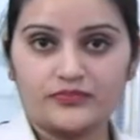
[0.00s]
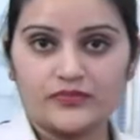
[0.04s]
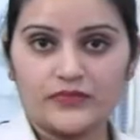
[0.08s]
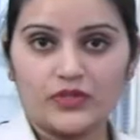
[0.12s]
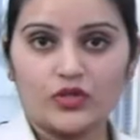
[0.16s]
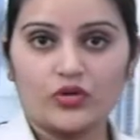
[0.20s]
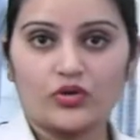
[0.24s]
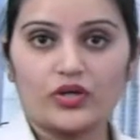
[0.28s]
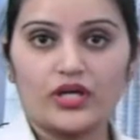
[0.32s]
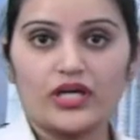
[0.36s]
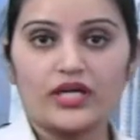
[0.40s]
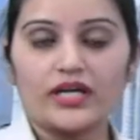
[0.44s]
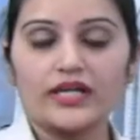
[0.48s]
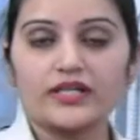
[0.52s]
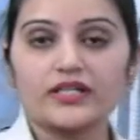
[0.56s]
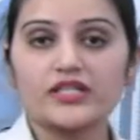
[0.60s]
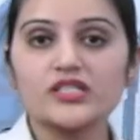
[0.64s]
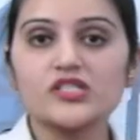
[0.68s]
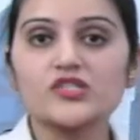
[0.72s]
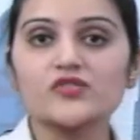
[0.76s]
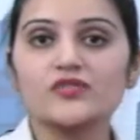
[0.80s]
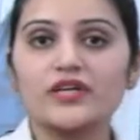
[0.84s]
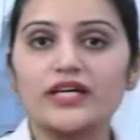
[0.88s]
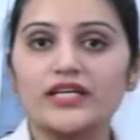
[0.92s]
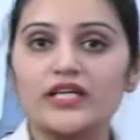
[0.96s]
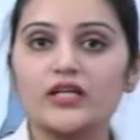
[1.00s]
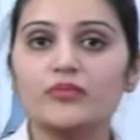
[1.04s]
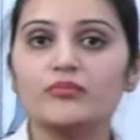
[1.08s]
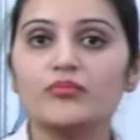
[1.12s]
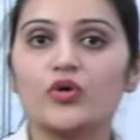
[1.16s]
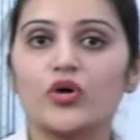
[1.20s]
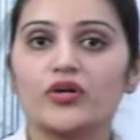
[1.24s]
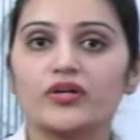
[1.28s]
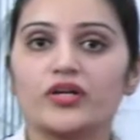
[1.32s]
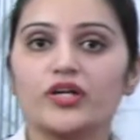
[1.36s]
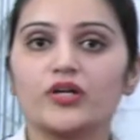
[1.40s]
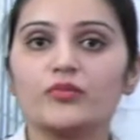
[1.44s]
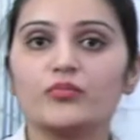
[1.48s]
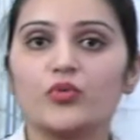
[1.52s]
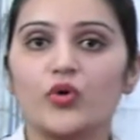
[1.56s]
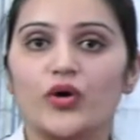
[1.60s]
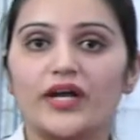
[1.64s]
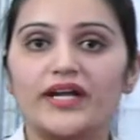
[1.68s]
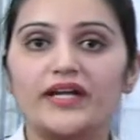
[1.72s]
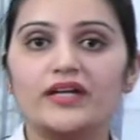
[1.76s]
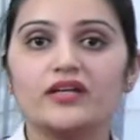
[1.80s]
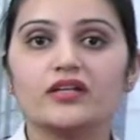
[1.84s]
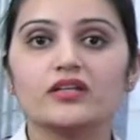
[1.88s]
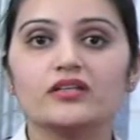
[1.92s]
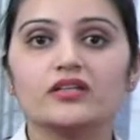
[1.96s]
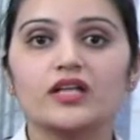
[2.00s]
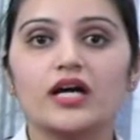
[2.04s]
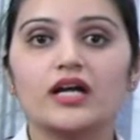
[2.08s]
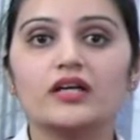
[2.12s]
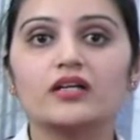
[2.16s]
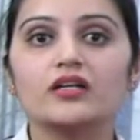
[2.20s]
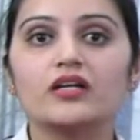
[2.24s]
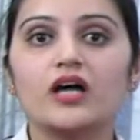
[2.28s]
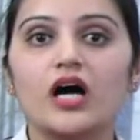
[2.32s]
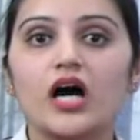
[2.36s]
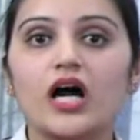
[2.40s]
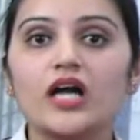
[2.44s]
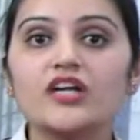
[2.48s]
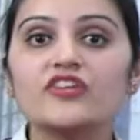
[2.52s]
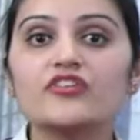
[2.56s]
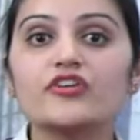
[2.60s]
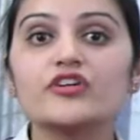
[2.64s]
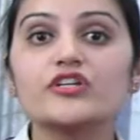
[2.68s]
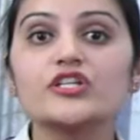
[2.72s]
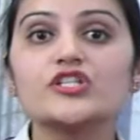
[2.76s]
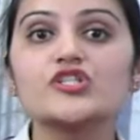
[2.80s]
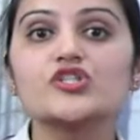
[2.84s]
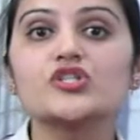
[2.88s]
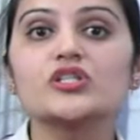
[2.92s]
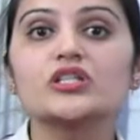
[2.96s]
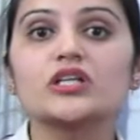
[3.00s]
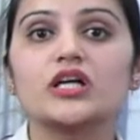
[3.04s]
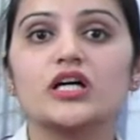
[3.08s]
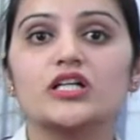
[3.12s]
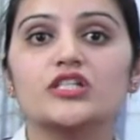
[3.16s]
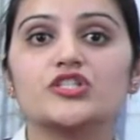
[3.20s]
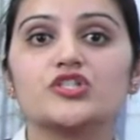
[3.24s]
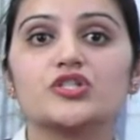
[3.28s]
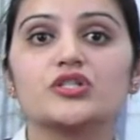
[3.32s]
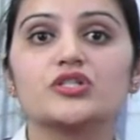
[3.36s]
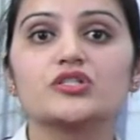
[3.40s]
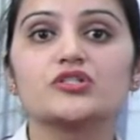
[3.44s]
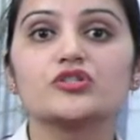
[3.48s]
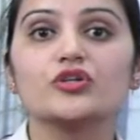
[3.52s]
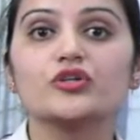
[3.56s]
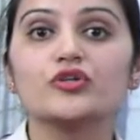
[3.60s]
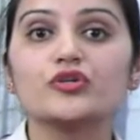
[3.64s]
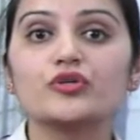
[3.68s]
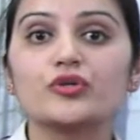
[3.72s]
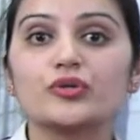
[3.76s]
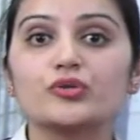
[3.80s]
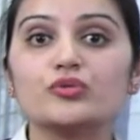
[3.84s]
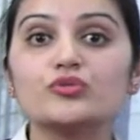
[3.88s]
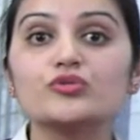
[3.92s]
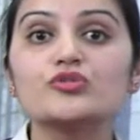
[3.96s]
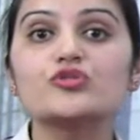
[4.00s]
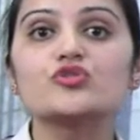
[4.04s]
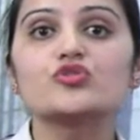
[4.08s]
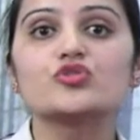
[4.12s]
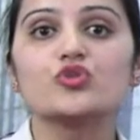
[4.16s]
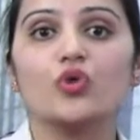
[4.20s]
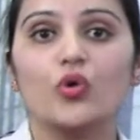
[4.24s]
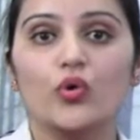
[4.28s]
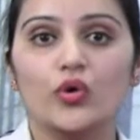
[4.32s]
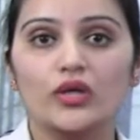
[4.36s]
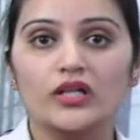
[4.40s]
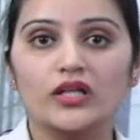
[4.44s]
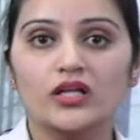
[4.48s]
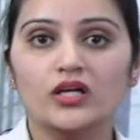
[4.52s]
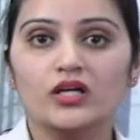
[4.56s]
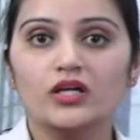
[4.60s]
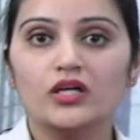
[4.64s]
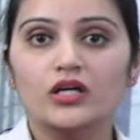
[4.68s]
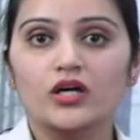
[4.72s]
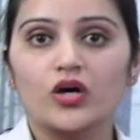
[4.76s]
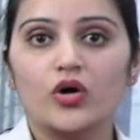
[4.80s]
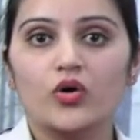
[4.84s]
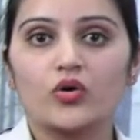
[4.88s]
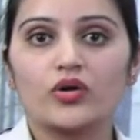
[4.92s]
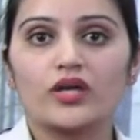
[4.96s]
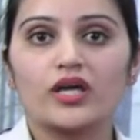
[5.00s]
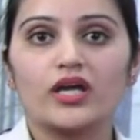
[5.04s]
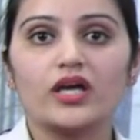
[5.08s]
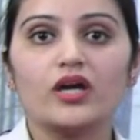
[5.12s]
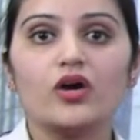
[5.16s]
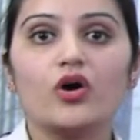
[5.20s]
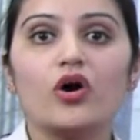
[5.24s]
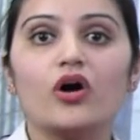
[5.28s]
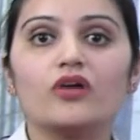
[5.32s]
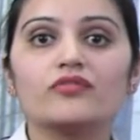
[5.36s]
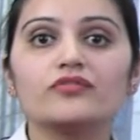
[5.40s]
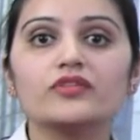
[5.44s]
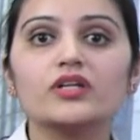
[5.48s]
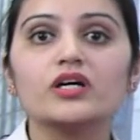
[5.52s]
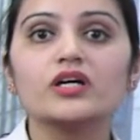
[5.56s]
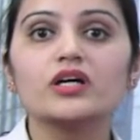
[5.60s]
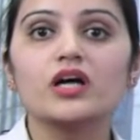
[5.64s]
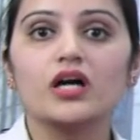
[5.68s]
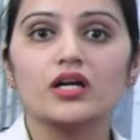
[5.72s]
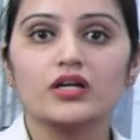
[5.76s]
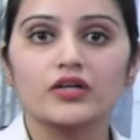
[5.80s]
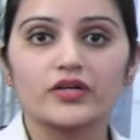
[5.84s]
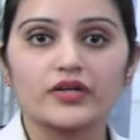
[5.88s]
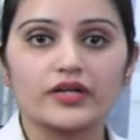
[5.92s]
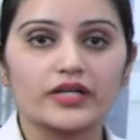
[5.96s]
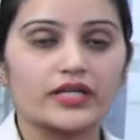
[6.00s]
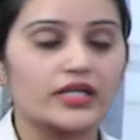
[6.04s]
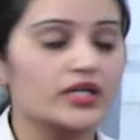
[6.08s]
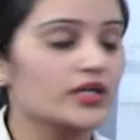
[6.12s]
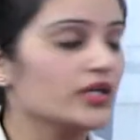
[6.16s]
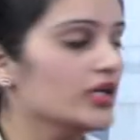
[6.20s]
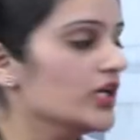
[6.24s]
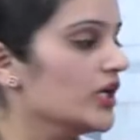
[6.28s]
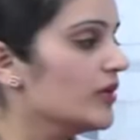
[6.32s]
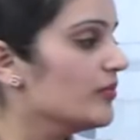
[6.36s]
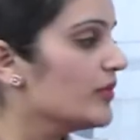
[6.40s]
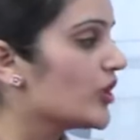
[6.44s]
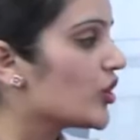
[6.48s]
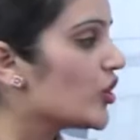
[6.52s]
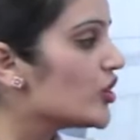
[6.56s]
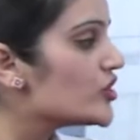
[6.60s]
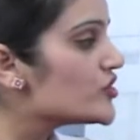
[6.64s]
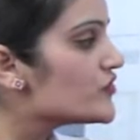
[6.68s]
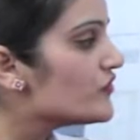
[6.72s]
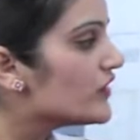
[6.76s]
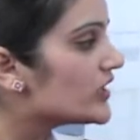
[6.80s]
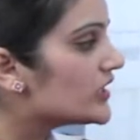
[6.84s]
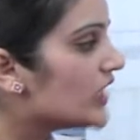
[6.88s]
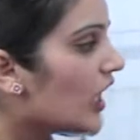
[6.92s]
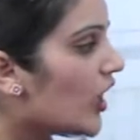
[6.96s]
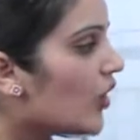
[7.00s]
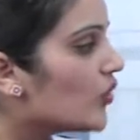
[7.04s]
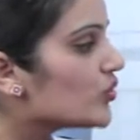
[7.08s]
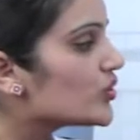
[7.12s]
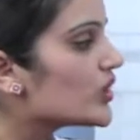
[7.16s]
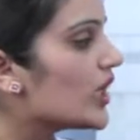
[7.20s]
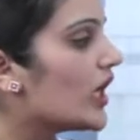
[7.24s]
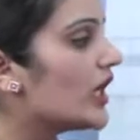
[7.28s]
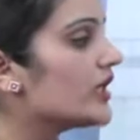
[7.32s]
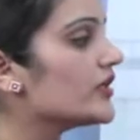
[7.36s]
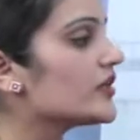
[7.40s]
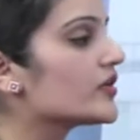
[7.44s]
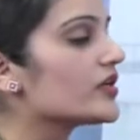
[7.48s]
Okay, it is very important point that art, tradition, culture is a true soul, okay, of the country, because without art,